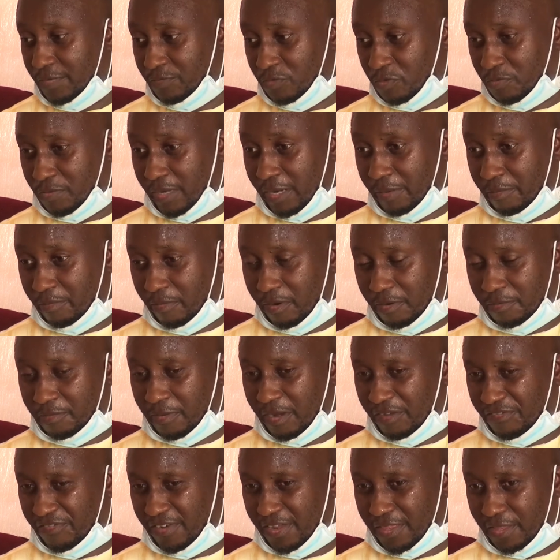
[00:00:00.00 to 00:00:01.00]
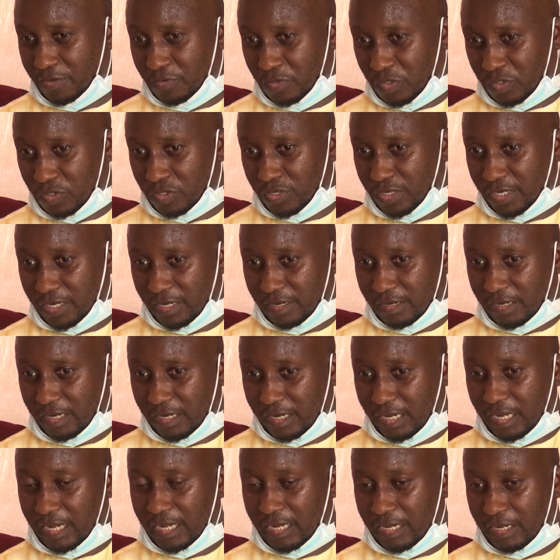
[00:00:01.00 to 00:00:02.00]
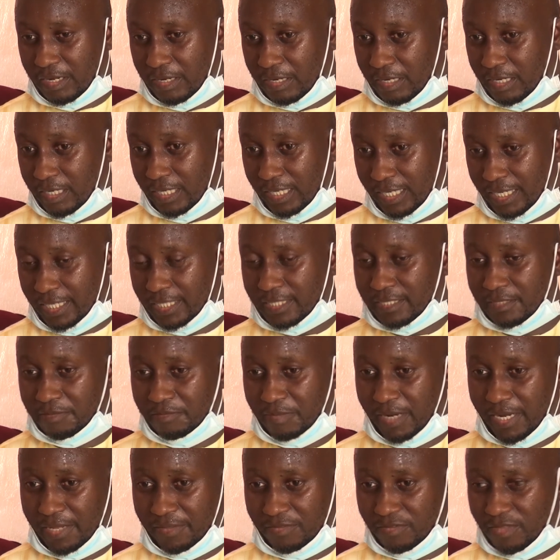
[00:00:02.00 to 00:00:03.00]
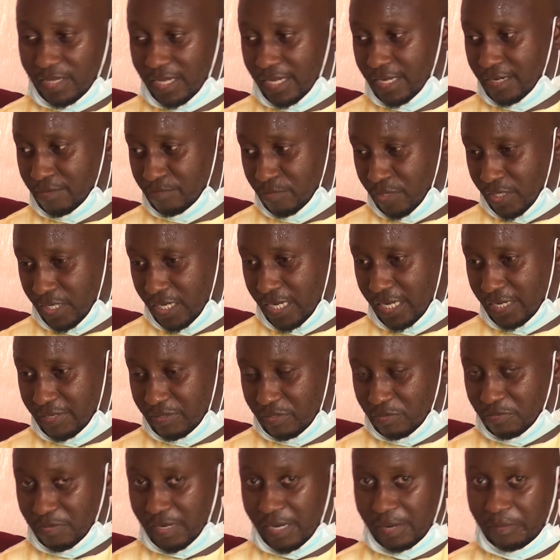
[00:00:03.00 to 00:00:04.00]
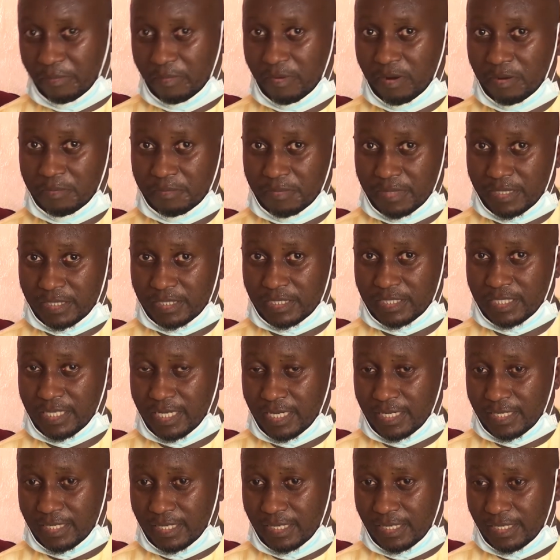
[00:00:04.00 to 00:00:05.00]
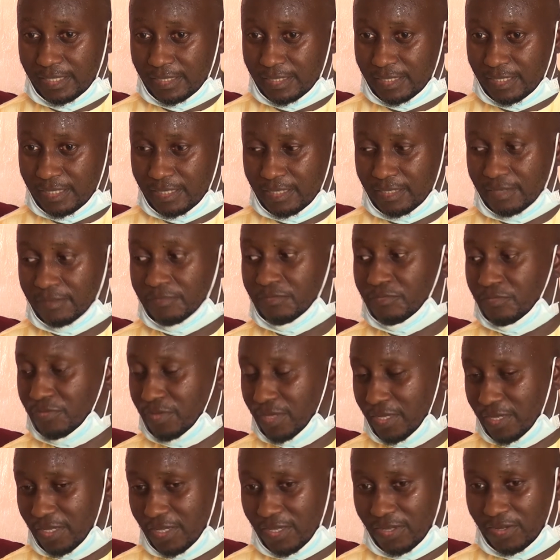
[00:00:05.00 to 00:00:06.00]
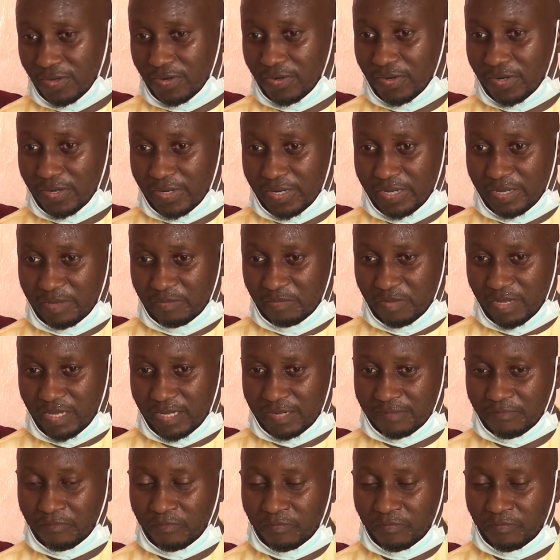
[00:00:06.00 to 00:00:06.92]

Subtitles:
to my mom. My father was already late by then, but came to my mom and said, listen, thank you, amen.